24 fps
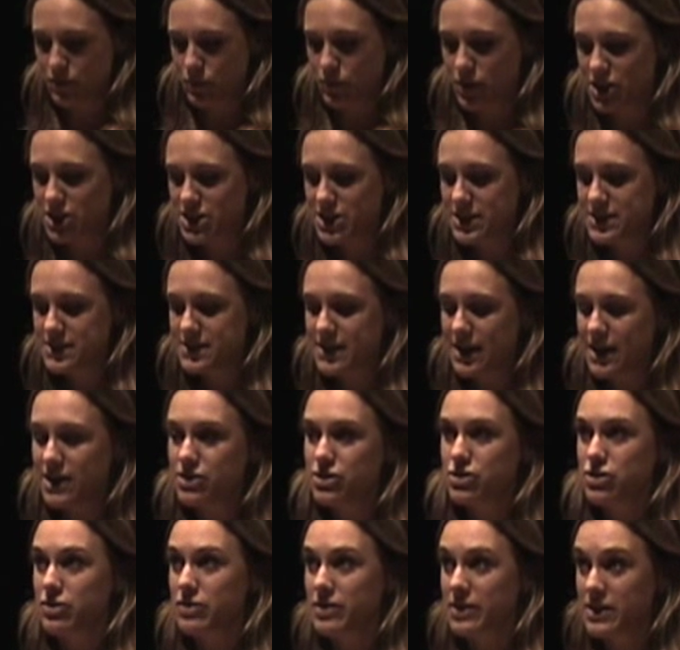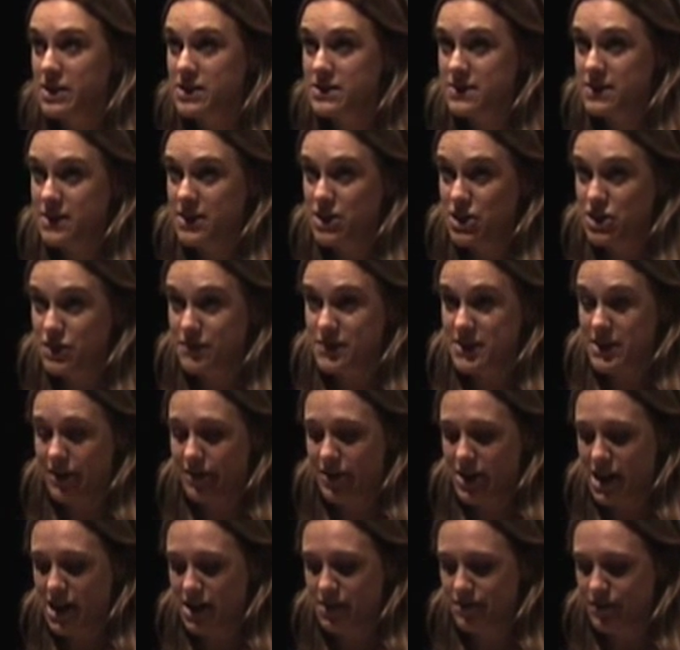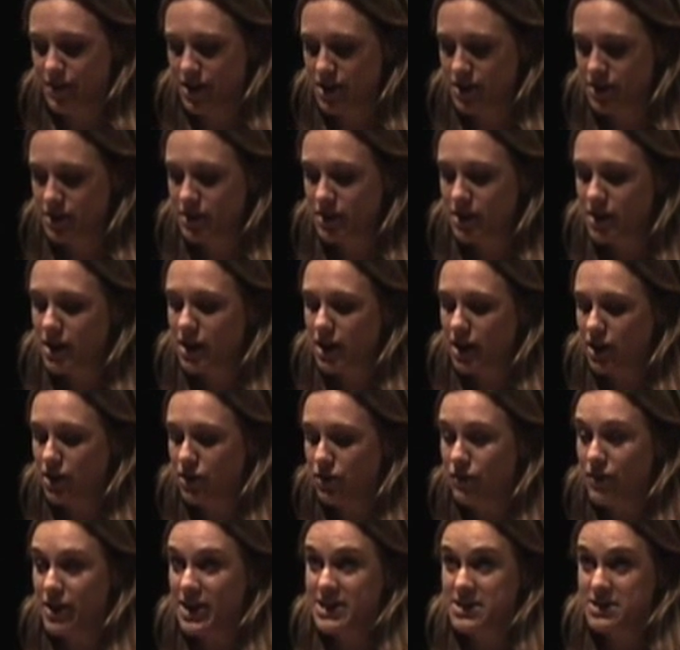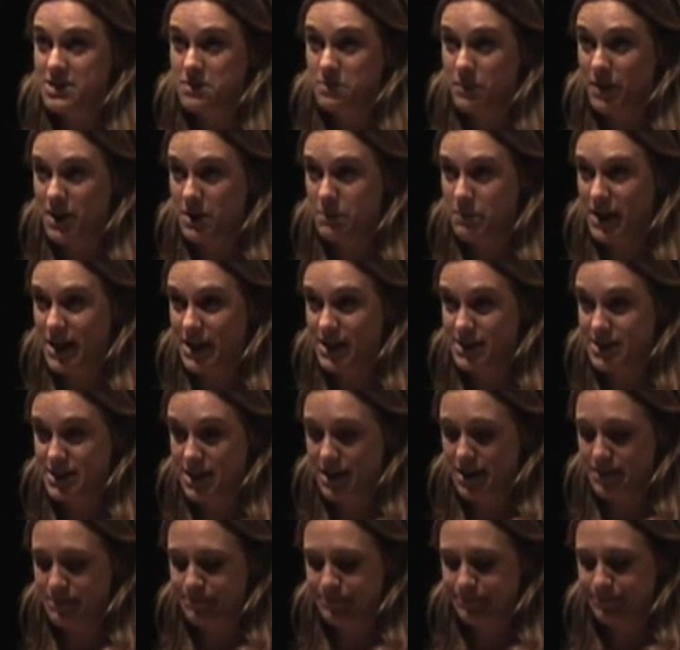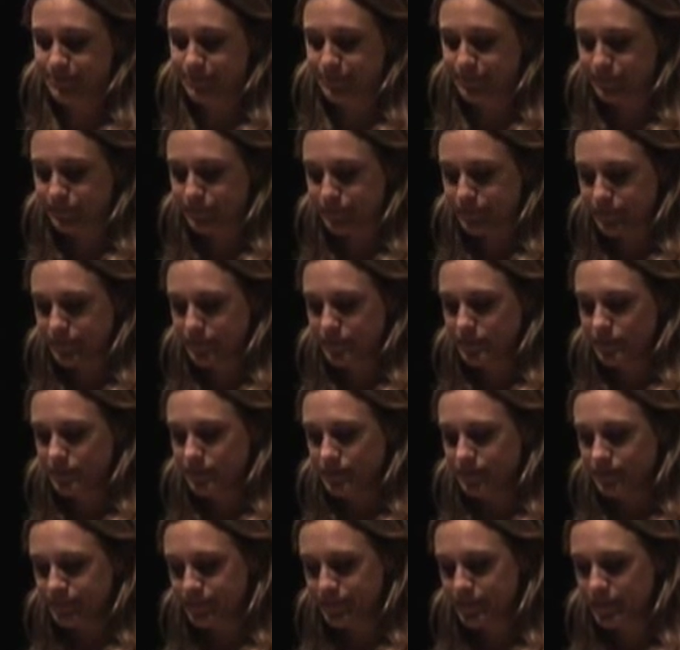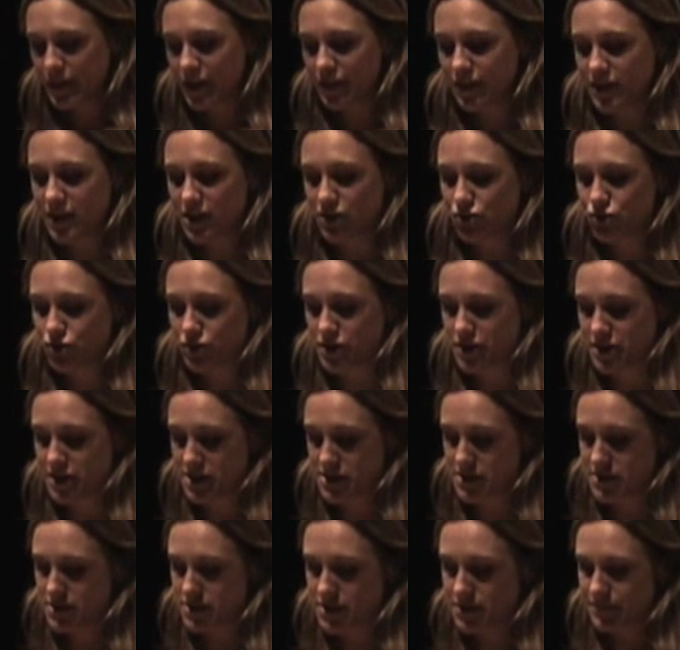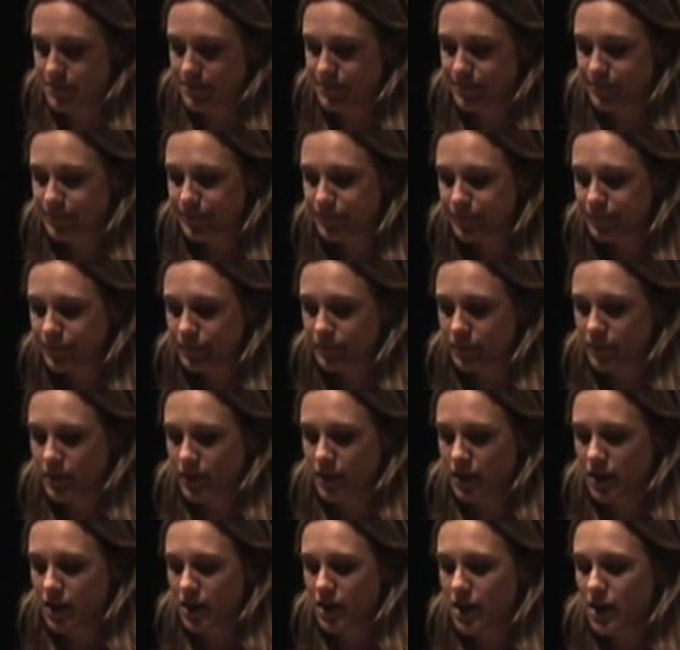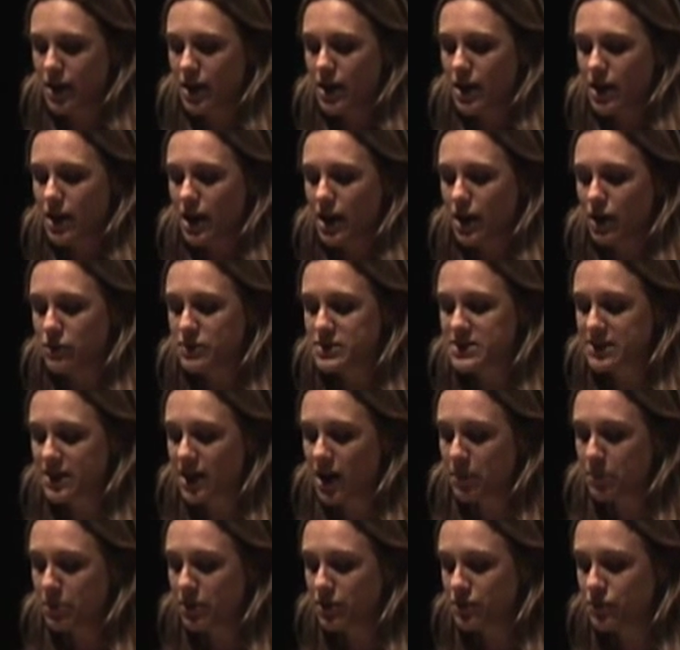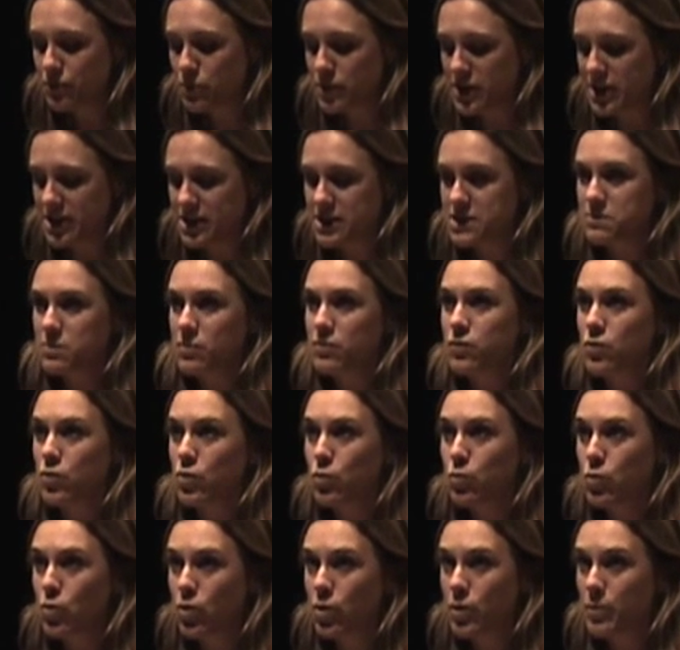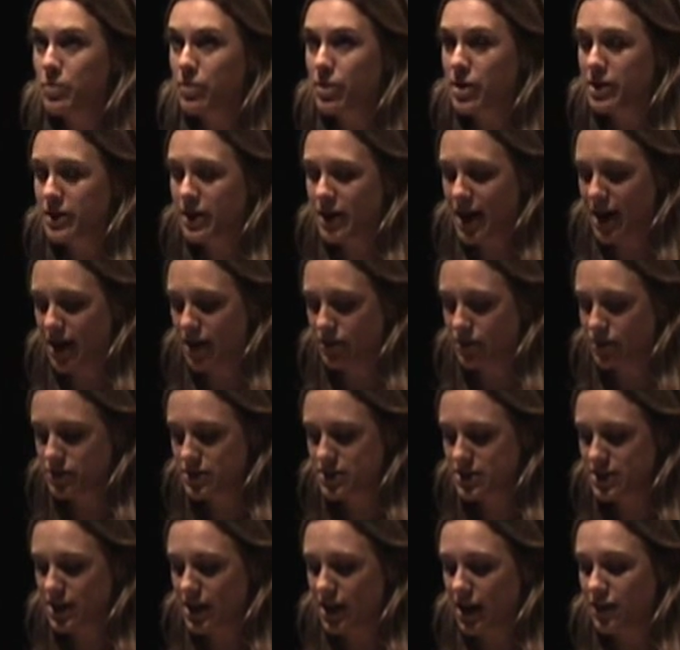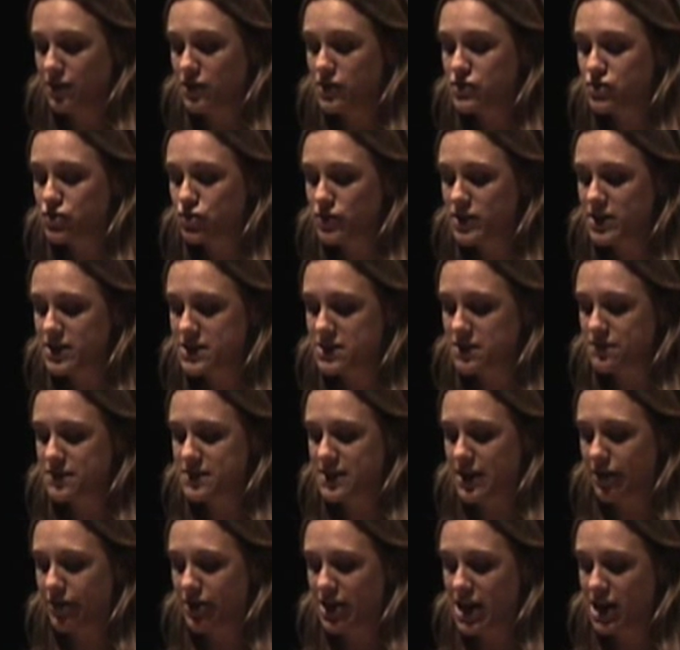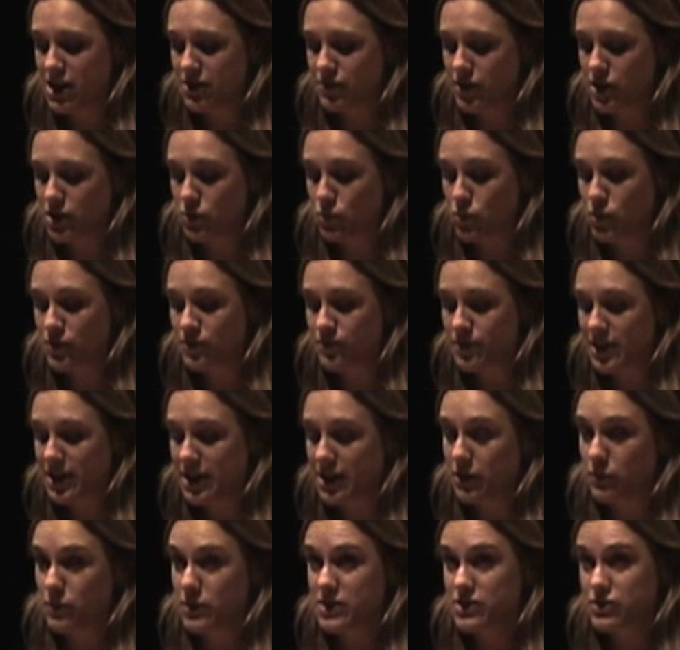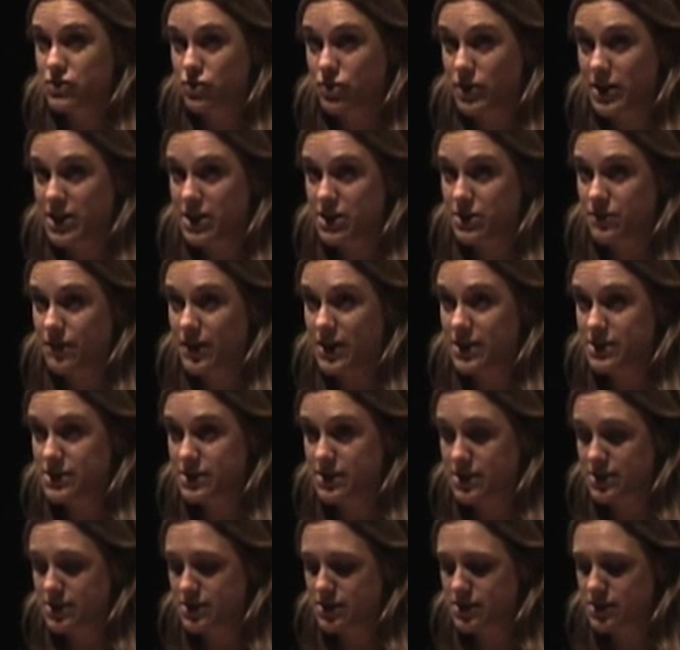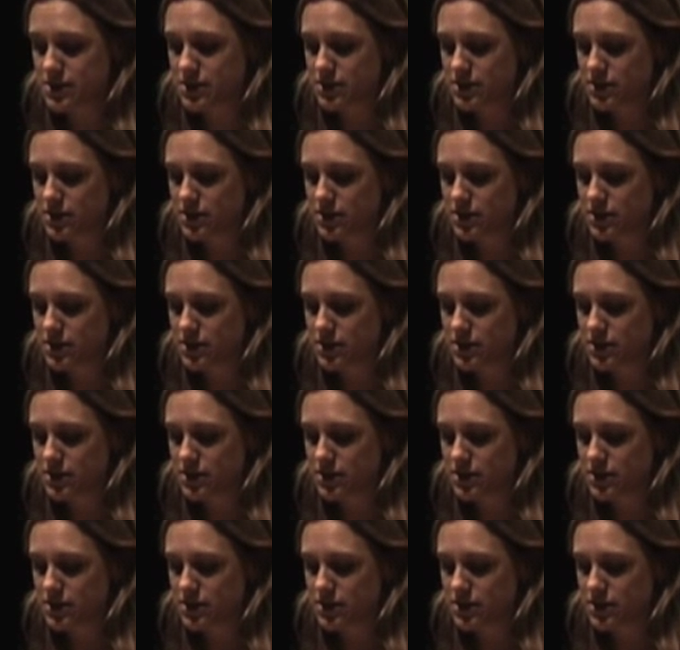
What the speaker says: which is set during the Siege of Sarajevo and narrated by a painter. The Intruders. It was a couple of weeks before war broke out, and the streets of Sarajevo were filling with strange faces.